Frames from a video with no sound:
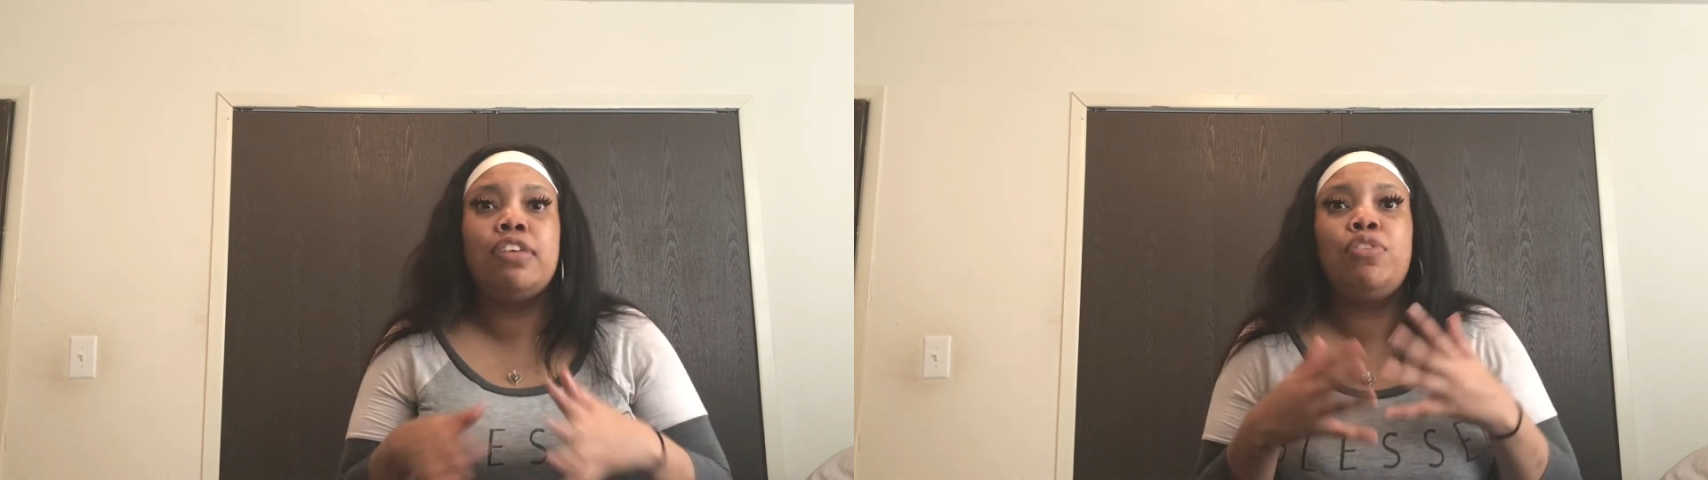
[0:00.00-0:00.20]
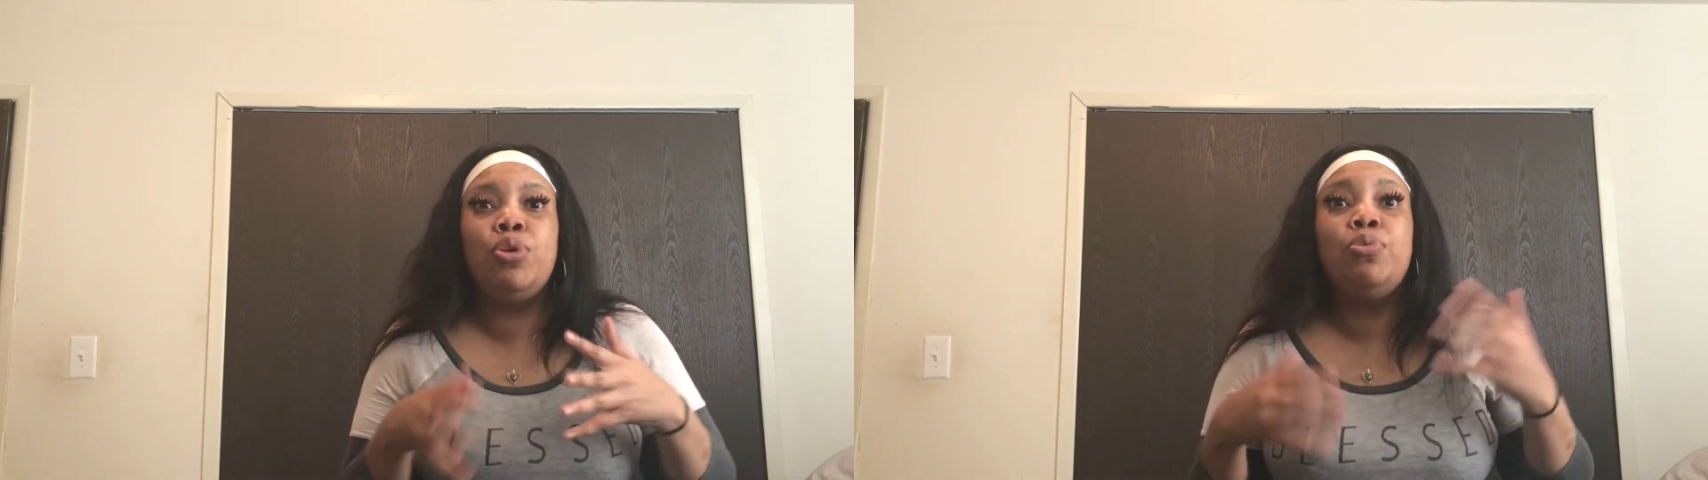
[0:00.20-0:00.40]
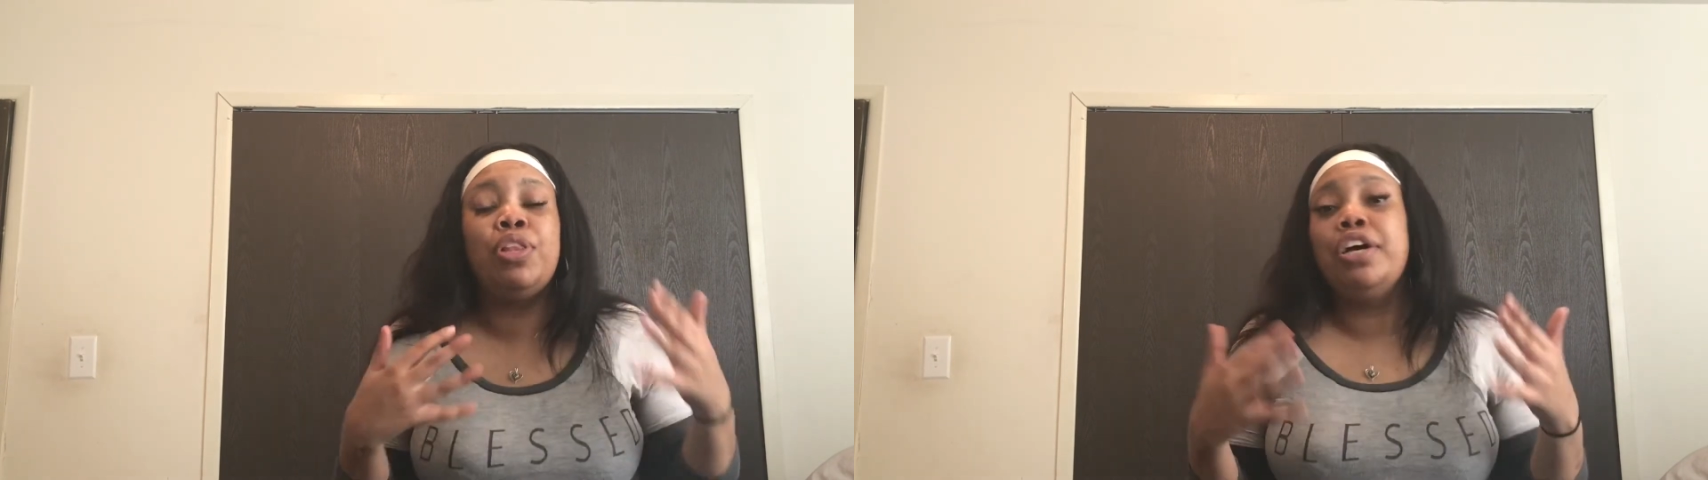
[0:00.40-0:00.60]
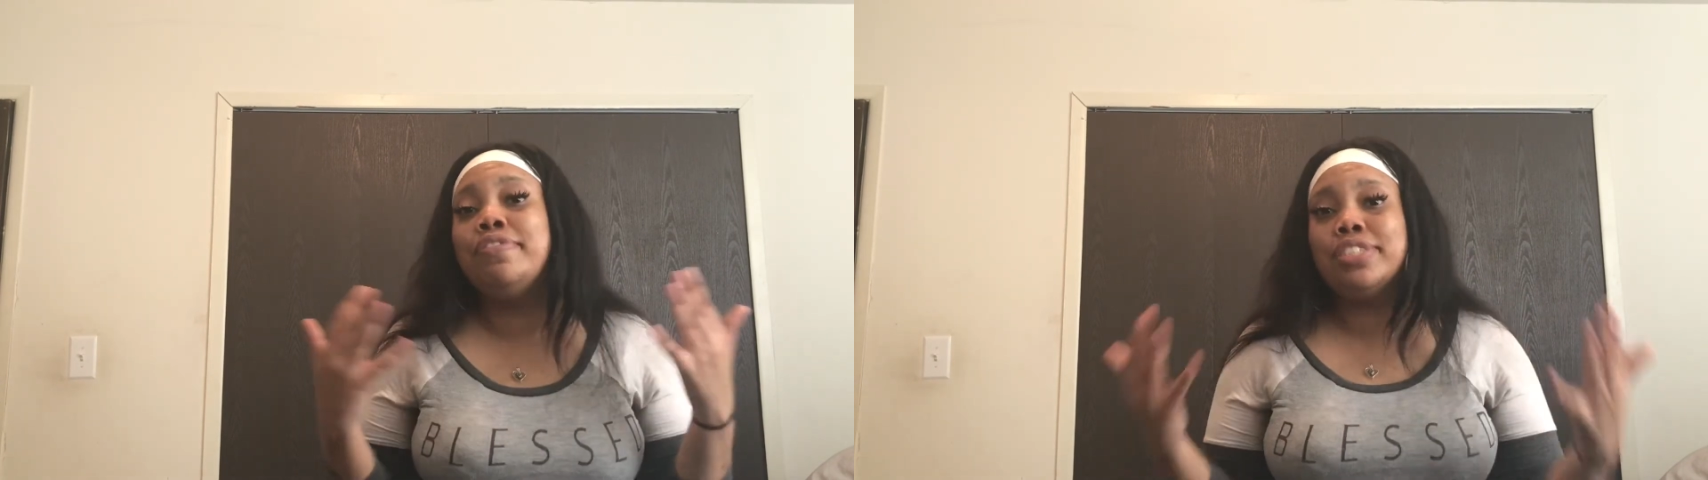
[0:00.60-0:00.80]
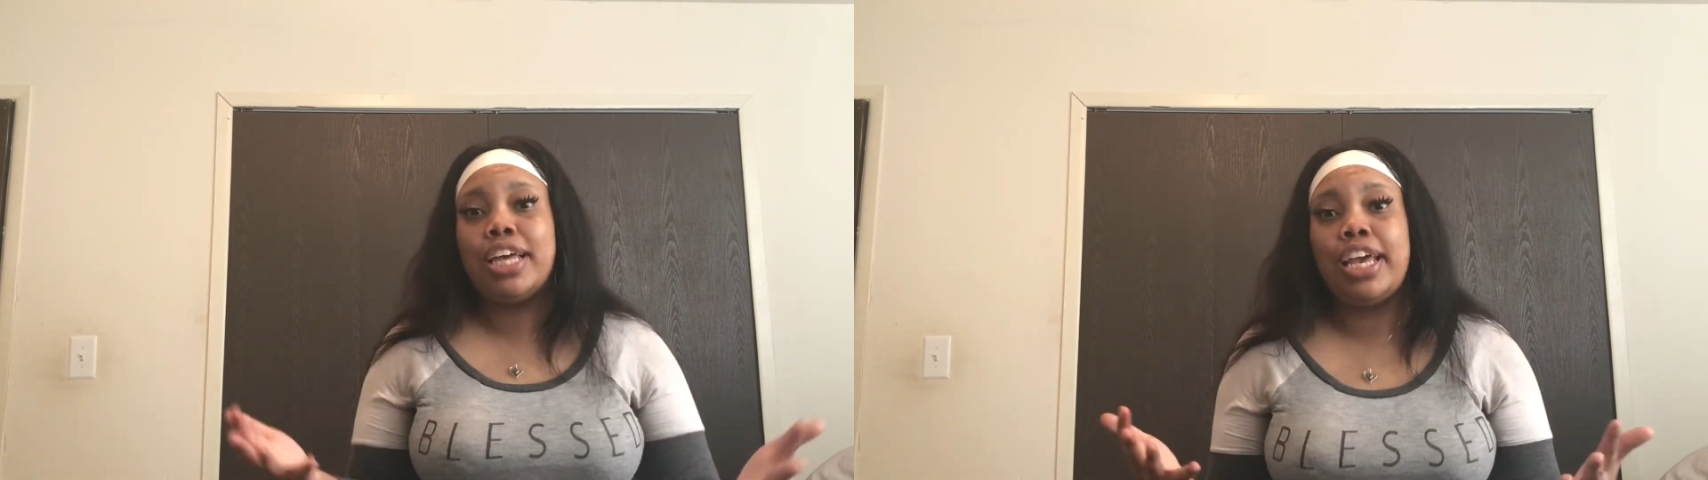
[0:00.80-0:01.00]
if you
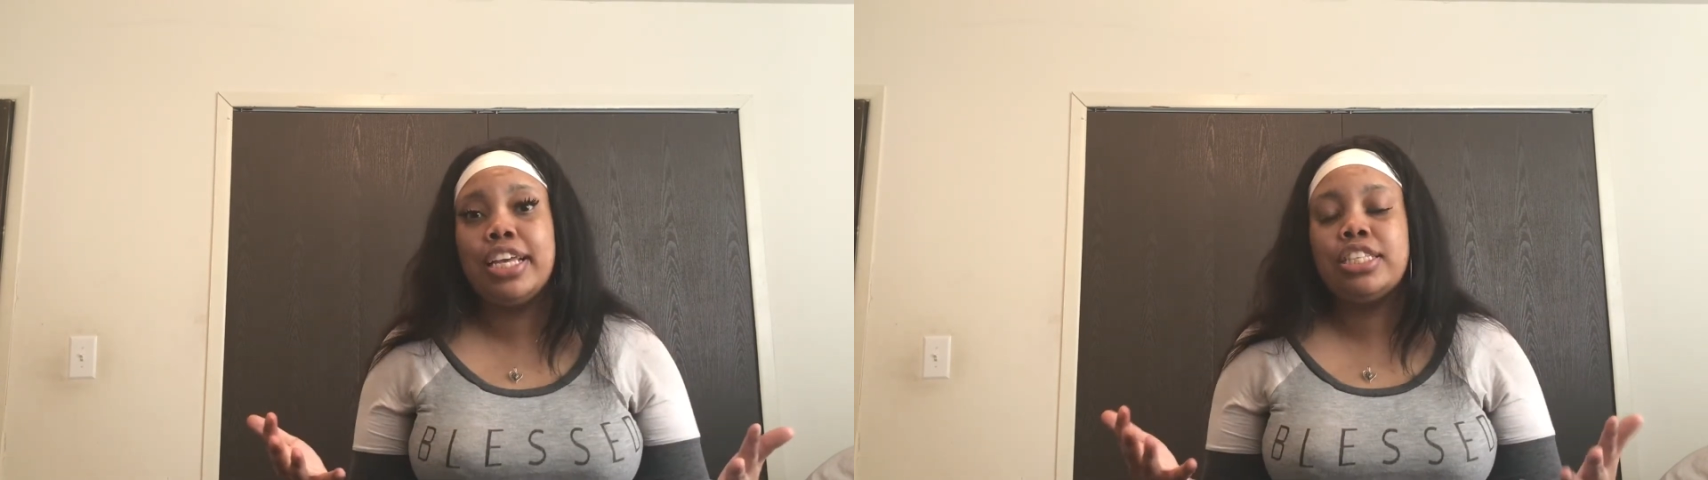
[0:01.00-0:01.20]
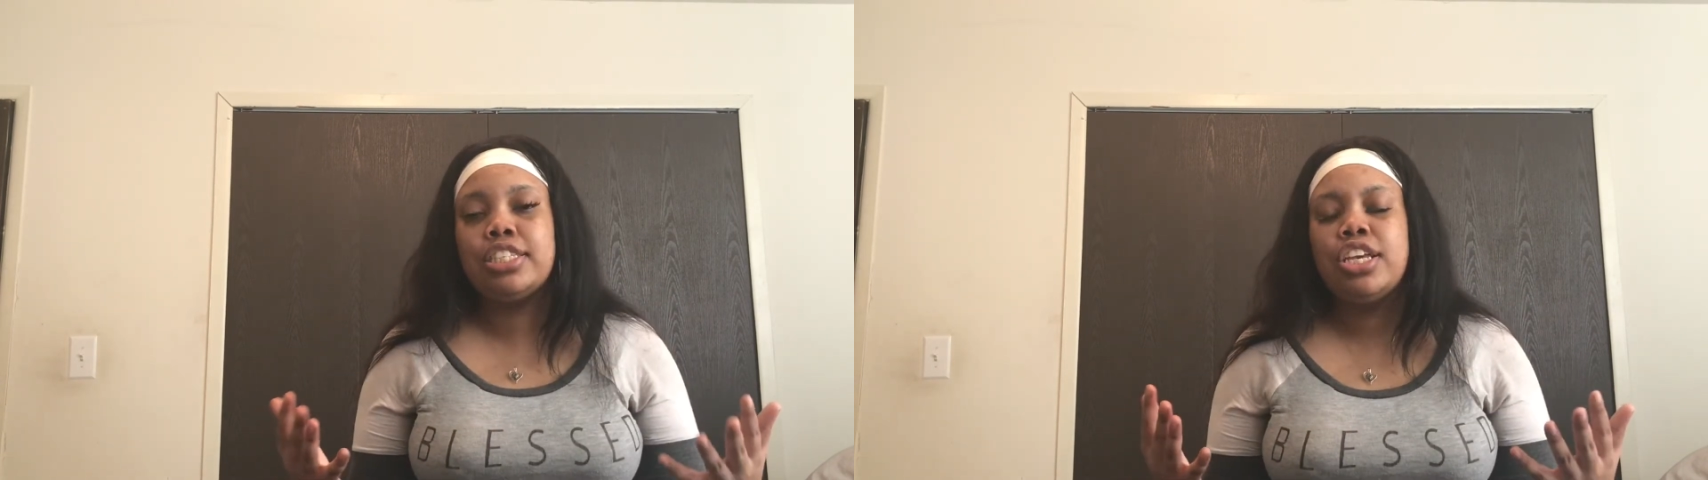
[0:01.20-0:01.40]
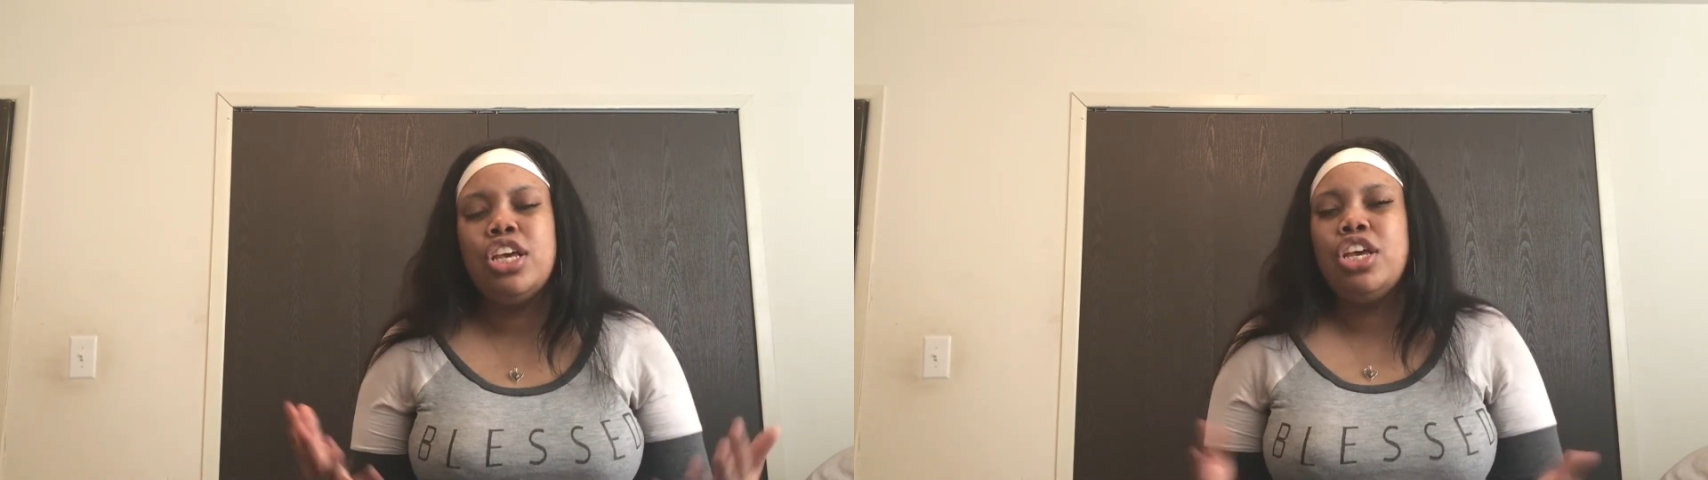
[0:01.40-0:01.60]
love science,